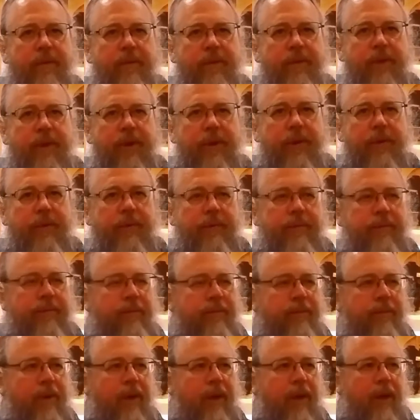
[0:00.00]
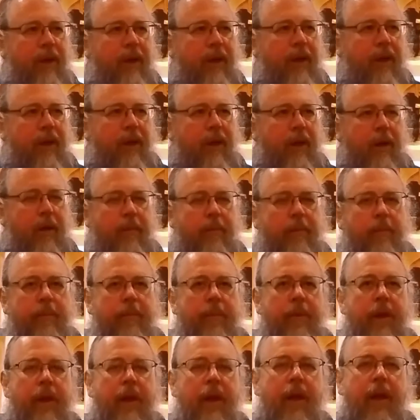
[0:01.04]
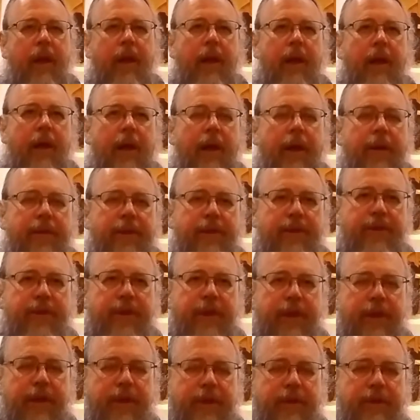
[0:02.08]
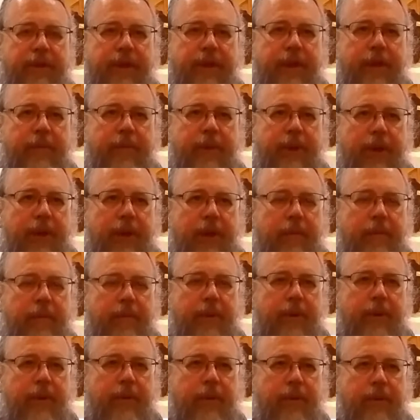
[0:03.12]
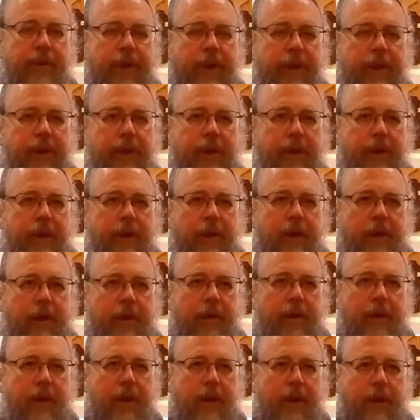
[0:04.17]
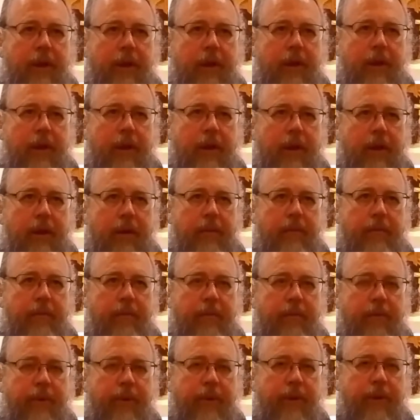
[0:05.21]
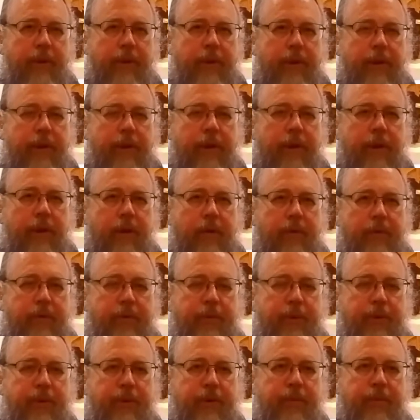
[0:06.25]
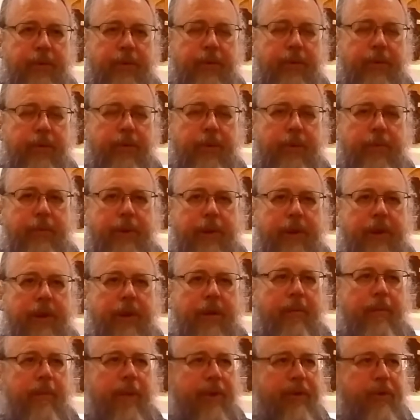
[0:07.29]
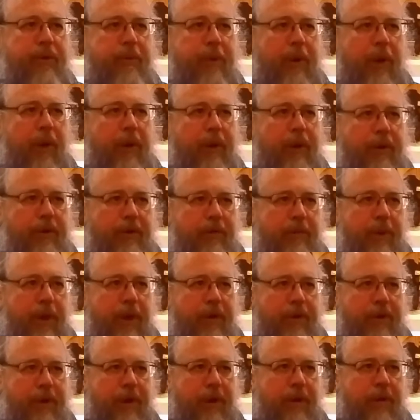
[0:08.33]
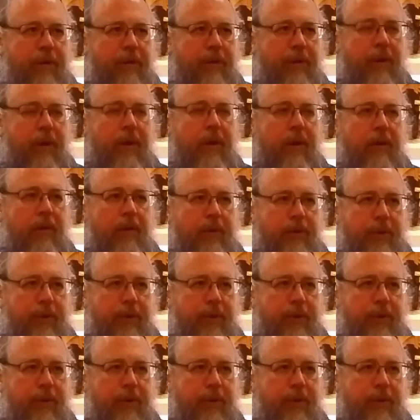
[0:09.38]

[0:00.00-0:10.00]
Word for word: So. Um, at the, at the same time, there was a uh, uh, the archbishop who would become metropolitan of Moscow mm-hmm.